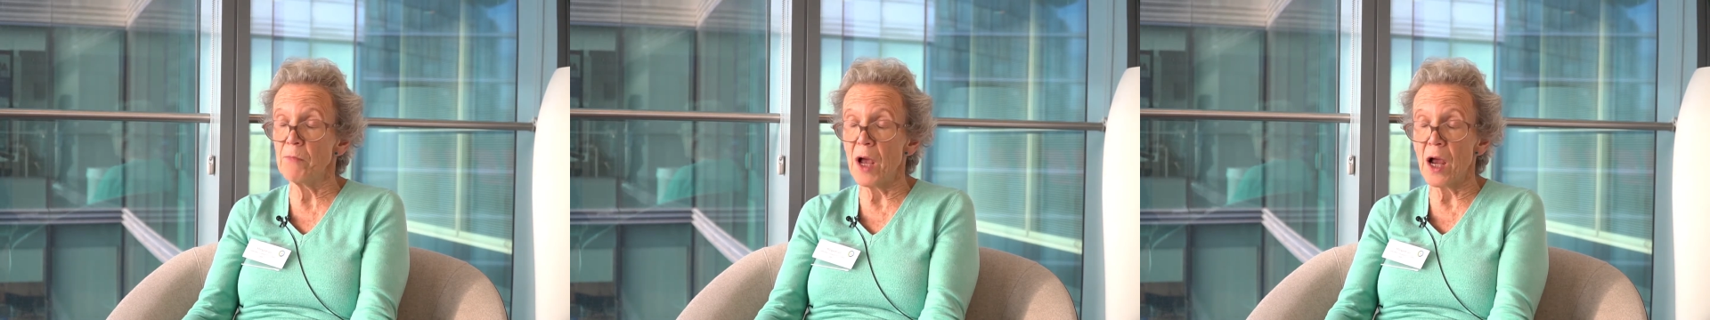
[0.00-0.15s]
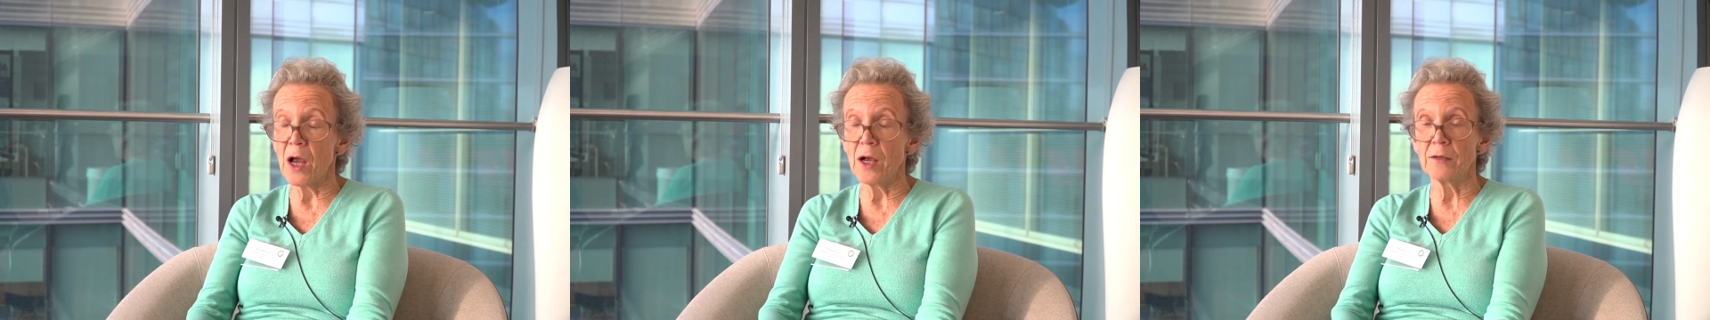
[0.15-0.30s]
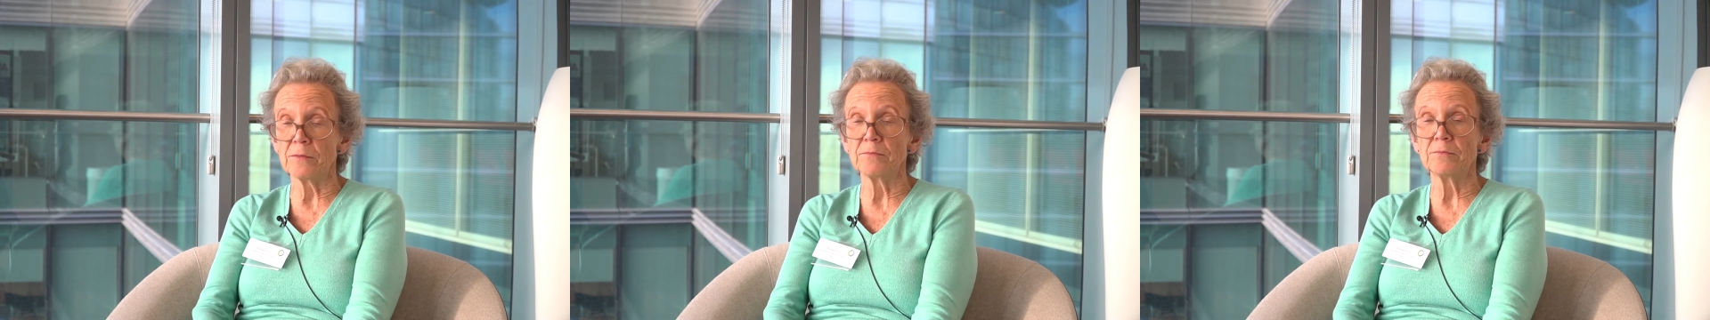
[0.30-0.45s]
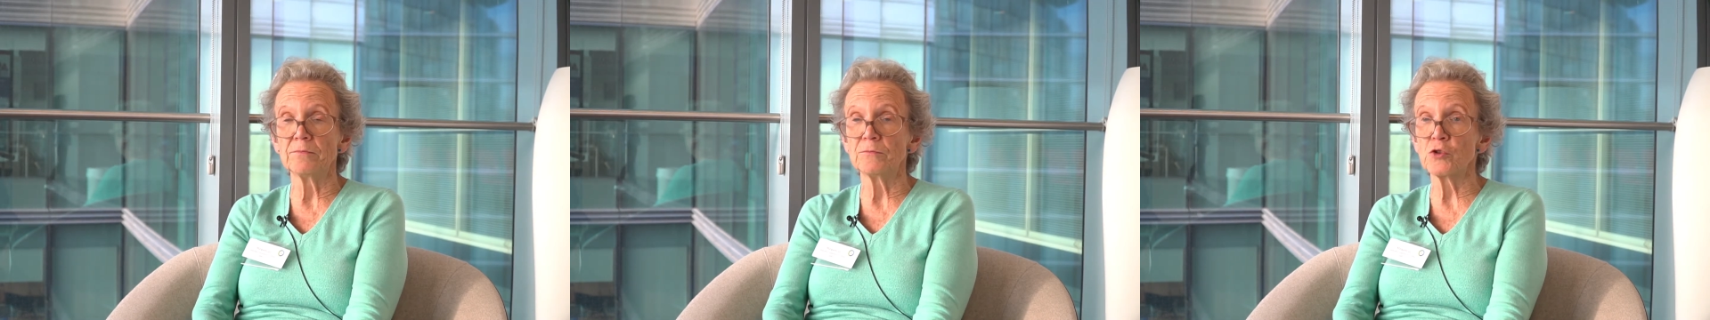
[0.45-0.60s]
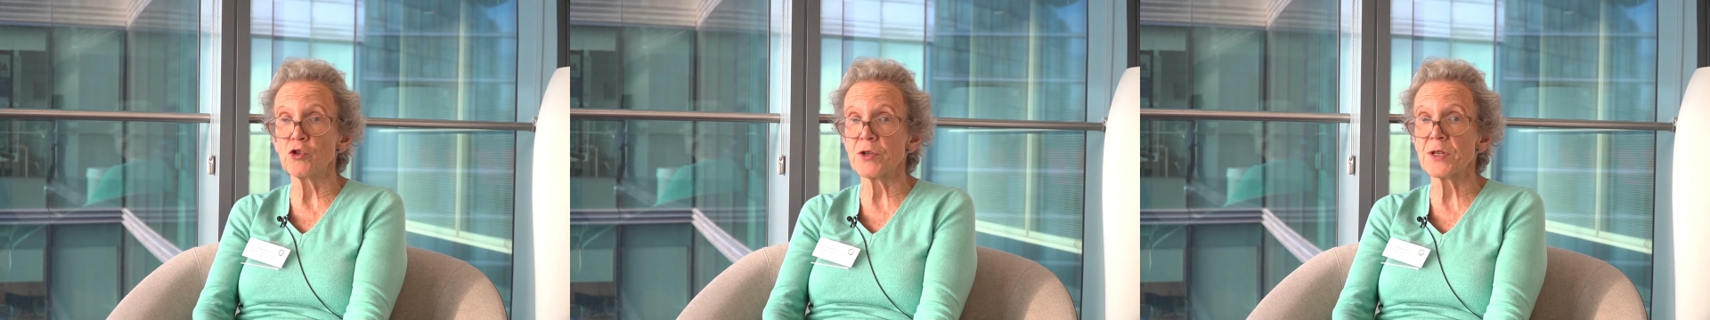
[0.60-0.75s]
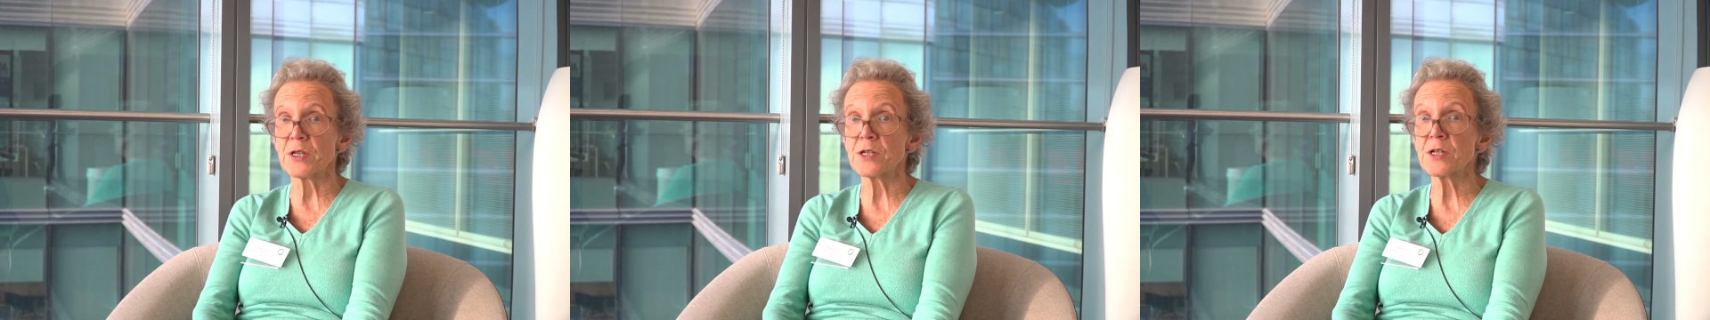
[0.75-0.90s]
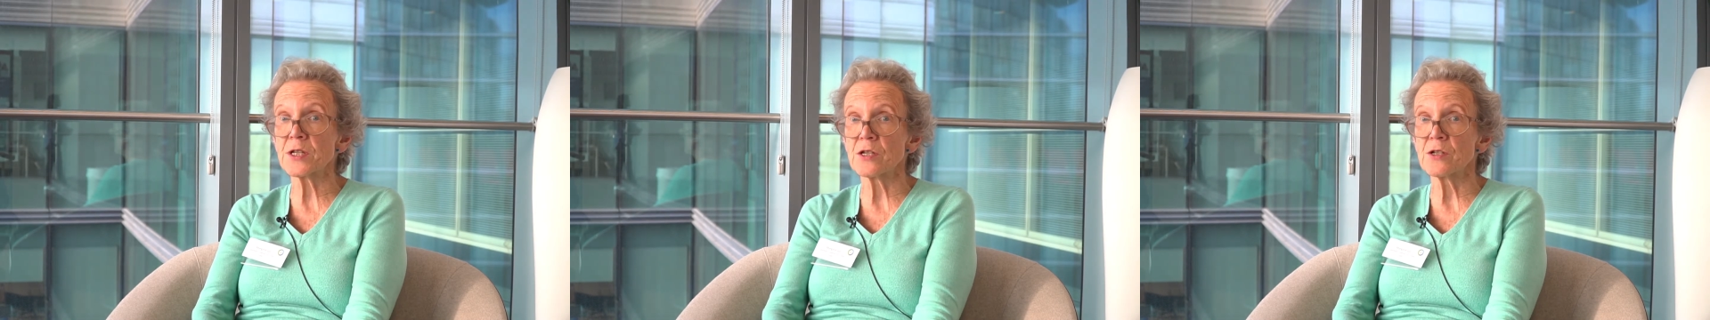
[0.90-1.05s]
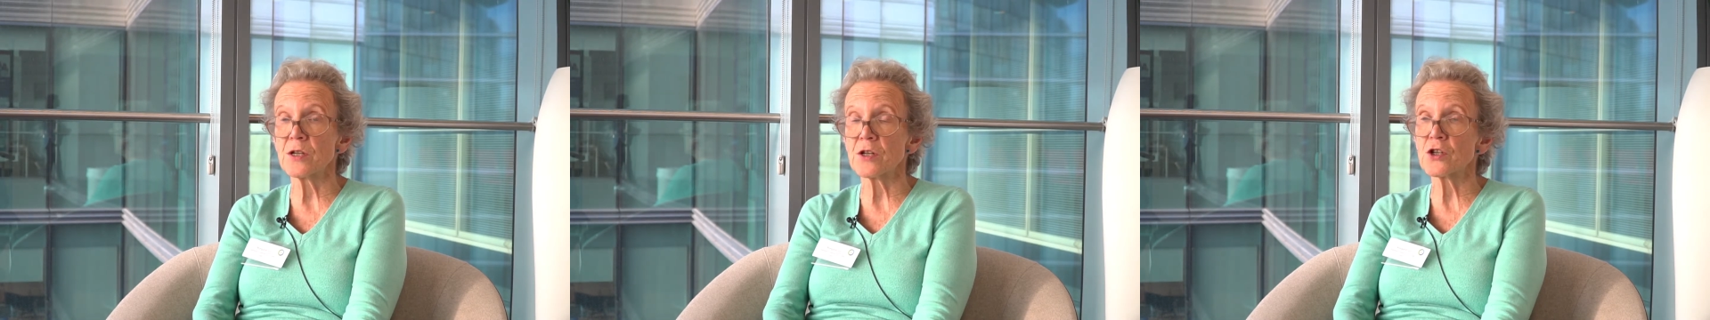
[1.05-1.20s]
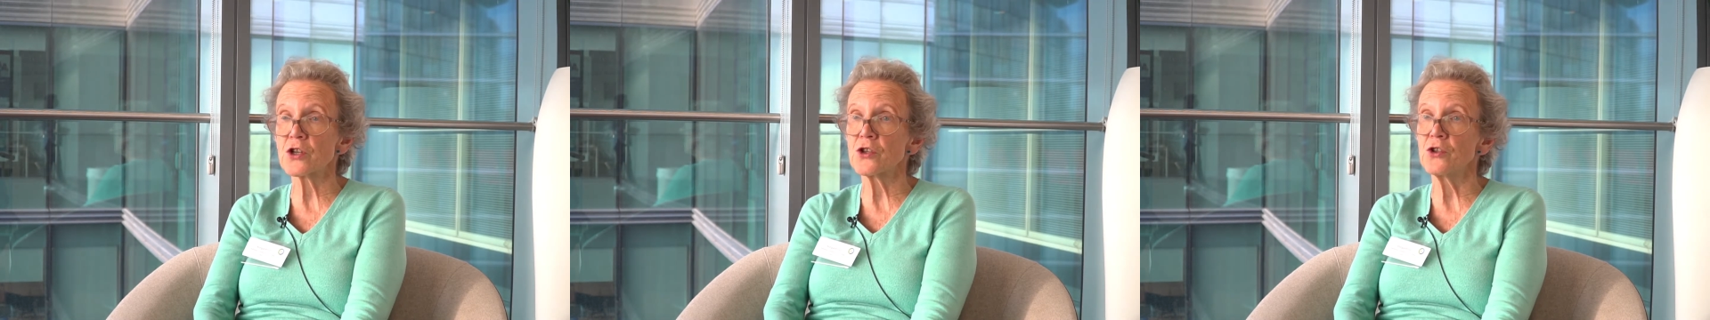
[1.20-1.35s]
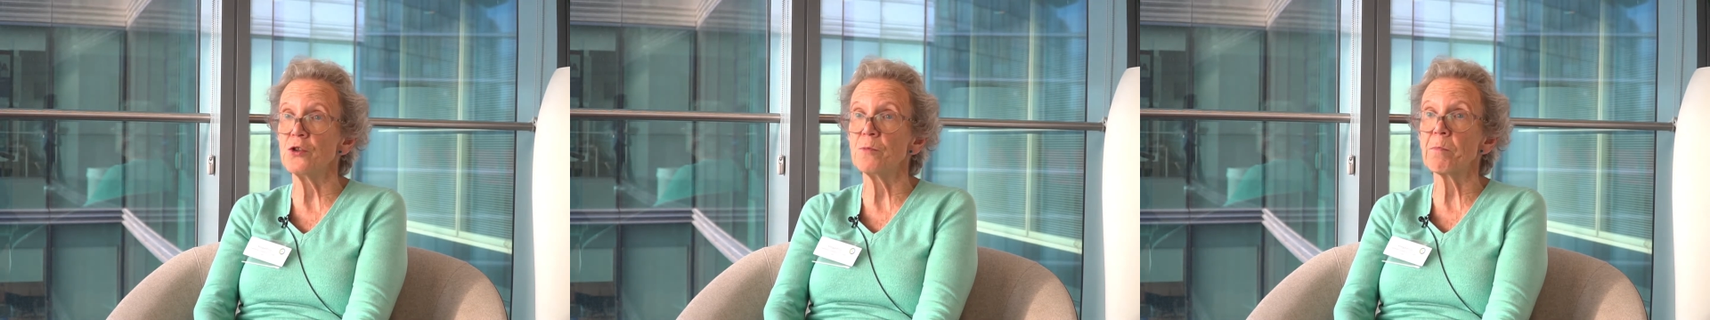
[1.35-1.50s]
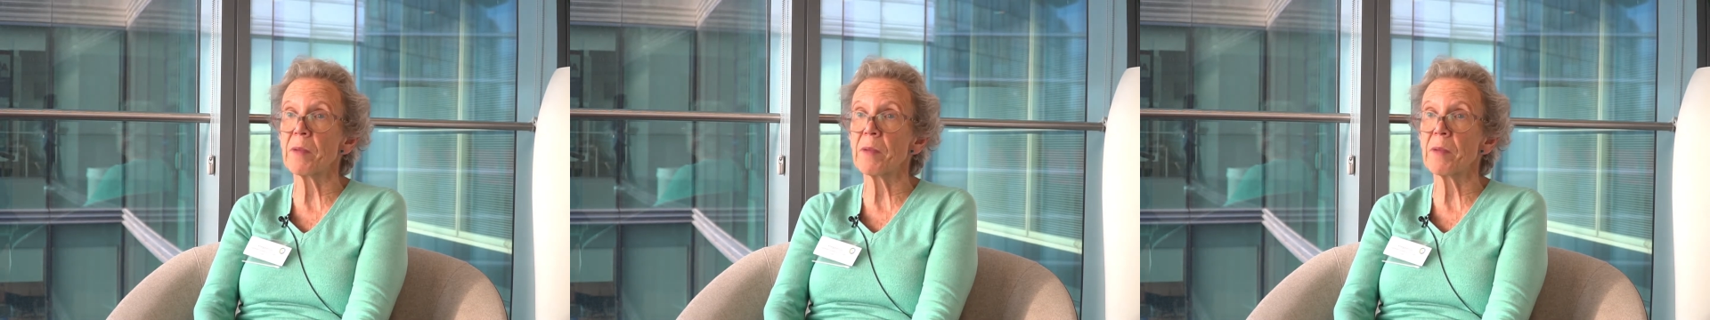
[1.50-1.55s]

resistant to